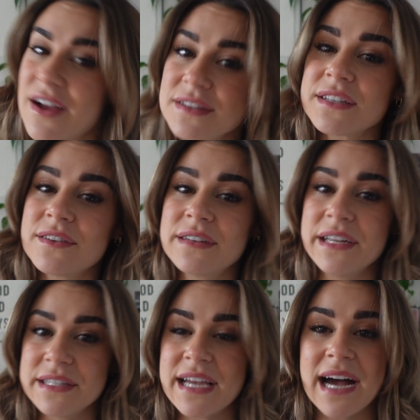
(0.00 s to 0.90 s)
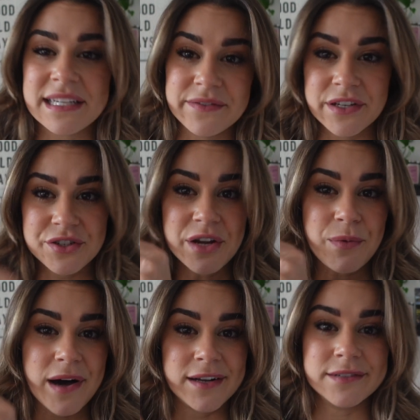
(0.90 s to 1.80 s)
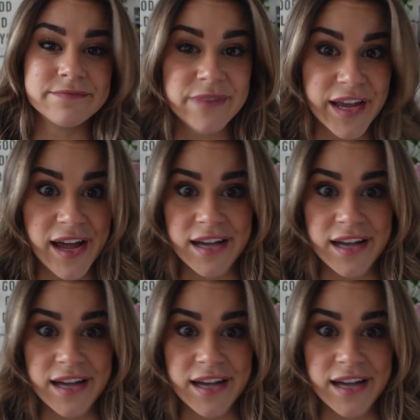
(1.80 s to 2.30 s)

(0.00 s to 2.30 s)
also need to actively drink water, like